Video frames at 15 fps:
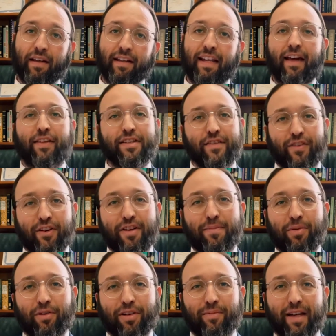Now, there's a very
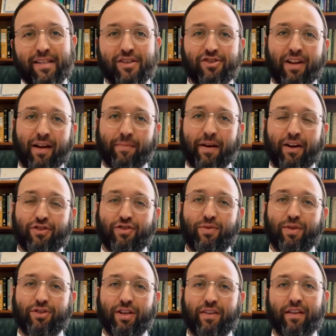important message in our parasha,
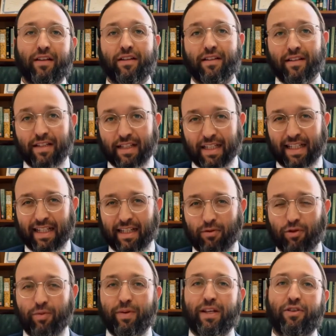which I think it
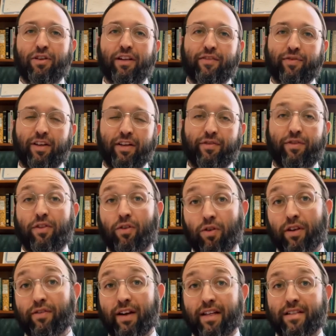would be good if
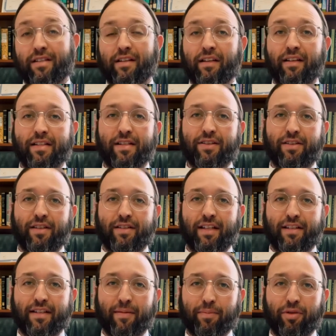all of us listened to this
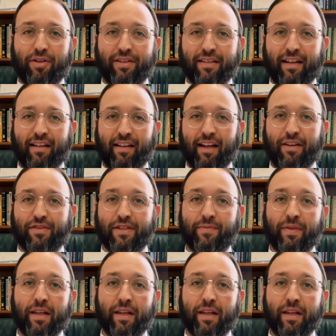at some point in our lives.